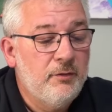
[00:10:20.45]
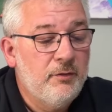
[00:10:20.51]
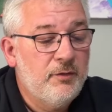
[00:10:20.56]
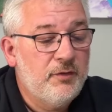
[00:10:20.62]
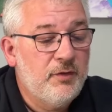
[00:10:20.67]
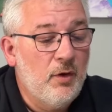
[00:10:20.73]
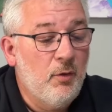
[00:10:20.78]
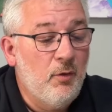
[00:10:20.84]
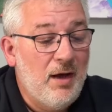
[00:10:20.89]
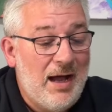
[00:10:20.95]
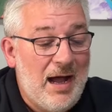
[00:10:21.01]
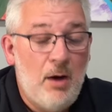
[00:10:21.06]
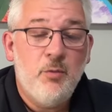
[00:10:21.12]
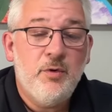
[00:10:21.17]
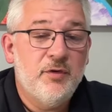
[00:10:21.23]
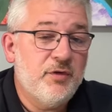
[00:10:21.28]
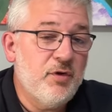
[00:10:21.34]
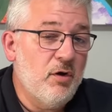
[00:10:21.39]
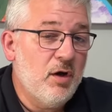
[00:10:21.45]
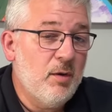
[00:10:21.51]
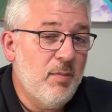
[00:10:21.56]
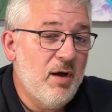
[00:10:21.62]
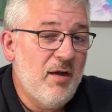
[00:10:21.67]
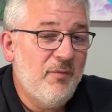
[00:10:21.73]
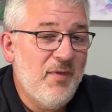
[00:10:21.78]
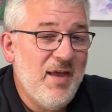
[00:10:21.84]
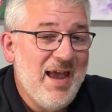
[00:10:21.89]
So I want to talk
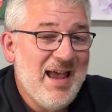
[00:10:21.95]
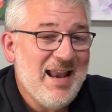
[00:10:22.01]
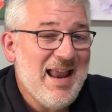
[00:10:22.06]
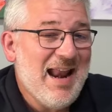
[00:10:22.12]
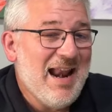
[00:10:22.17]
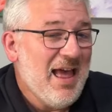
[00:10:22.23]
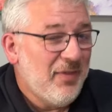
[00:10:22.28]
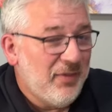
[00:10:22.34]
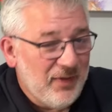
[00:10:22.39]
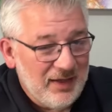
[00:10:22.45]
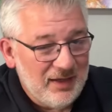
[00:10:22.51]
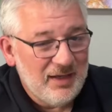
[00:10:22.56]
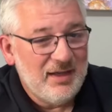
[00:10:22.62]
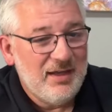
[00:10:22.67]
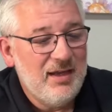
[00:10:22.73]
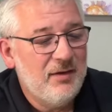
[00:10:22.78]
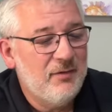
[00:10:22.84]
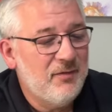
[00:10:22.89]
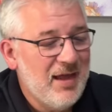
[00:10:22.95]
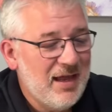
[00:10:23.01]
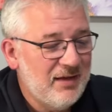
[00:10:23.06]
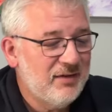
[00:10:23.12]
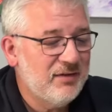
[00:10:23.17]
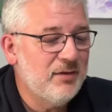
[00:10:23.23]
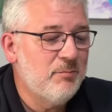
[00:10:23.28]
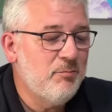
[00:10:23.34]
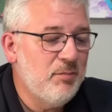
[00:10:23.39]
about that, and I think again that's
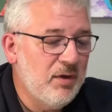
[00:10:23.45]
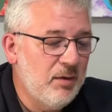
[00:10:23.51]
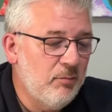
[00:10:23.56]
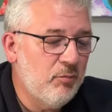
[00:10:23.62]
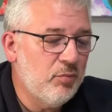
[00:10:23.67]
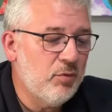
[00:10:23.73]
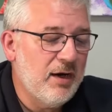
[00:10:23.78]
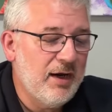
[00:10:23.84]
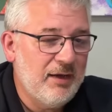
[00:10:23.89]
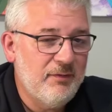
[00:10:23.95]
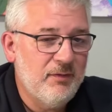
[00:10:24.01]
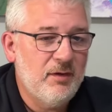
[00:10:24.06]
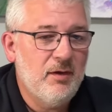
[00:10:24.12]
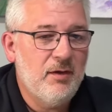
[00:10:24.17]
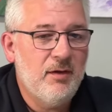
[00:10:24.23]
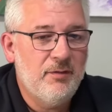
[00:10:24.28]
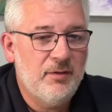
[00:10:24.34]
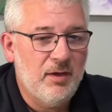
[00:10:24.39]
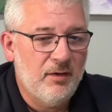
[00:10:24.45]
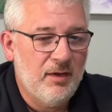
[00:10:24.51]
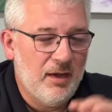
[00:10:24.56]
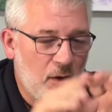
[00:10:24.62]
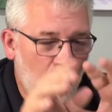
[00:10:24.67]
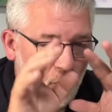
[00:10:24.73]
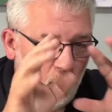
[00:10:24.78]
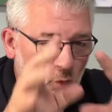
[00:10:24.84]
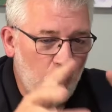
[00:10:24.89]
the membrane that
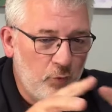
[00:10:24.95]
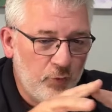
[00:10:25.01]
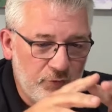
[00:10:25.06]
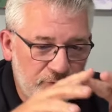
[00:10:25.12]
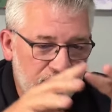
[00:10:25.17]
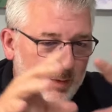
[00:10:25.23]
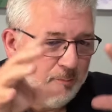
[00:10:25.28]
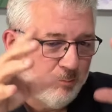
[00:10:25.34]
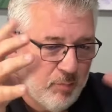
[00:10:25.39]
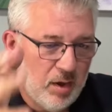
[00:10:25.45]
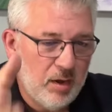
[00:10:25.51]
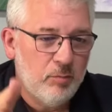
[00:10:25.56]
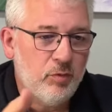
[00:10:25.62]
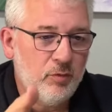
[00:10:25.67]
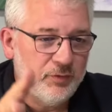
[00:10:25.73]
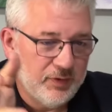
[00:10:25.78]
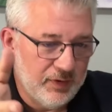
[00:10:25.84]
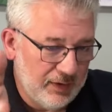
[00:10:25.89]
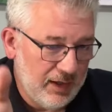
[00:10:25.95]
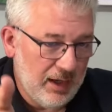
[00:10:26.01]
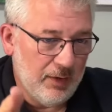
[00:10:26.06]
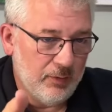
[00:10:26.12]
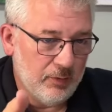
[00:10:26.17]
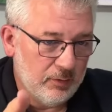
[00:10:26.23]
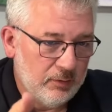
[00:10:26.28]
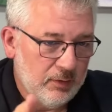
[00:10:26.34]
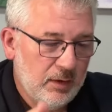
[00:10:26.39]
holds the bubble
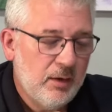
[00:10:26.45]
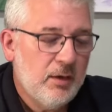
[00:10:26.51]
together.